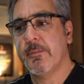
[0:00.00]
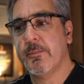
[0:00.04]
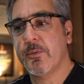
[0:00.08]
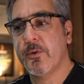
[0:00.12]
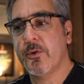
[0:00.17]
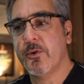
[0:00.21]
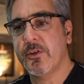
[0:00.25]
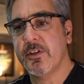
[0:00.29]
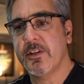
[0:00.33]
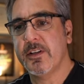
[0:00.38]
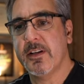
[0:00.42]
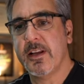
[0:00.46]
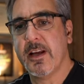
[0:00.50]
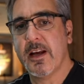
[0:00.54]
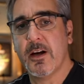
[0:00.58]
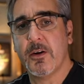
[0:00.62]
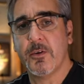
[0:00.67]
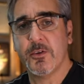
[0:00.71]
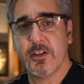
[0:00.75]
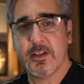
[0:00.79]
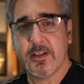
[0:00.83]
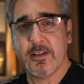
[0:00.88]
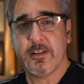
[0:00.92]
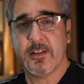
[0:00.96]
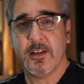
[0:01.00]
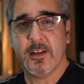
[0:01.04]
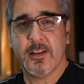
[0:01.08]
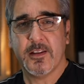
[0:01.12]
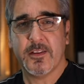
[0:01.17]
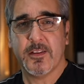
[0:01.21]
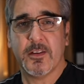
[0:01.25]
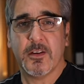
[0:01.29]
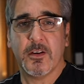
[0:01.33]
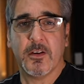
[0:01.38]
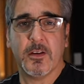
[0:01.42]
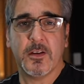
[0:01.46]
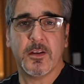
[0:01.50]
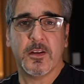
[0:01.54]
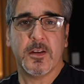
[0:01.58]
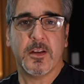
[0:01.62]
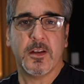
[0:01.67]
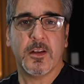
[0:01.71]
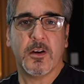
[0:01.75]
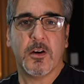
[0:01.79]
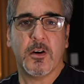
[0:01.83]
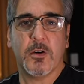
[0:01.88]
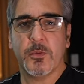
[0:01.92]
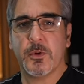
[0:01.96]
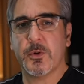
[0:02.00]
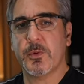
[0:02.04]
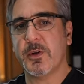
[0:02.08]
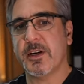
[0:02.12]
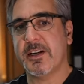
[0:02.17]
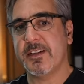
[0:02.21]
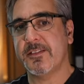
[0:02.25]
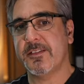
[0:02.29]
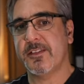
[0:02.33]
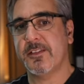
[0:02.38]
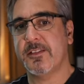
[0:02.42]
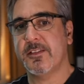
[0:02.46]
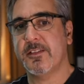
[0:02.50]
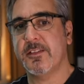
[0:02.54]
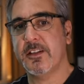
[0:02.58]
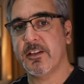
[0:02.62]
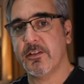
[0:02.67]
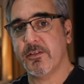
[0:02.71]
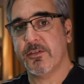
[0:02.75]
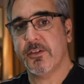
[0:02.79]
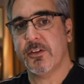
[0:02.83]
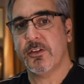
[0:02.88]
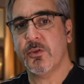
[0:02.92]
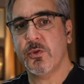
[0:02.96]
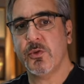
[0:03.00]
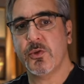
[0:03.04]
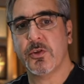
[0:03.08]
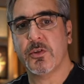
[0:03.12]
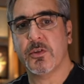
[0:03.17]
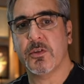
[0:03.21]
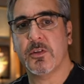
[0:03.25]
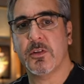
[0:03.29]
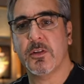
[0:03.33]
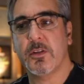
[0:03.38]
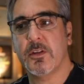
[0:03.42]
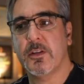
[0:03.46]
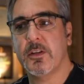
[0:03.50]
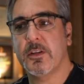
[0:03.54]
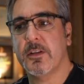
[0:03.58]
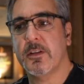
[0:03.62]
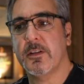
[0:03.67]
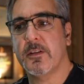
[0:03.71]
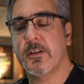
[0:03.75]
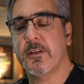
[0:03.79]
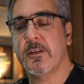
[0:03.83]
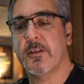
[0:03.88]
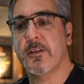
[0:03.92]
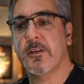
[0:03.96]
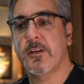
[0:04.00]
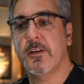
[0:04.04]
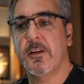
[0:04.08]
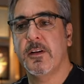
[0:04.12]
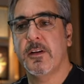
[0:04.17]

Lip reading: pointing out that it overrides the Constitution. It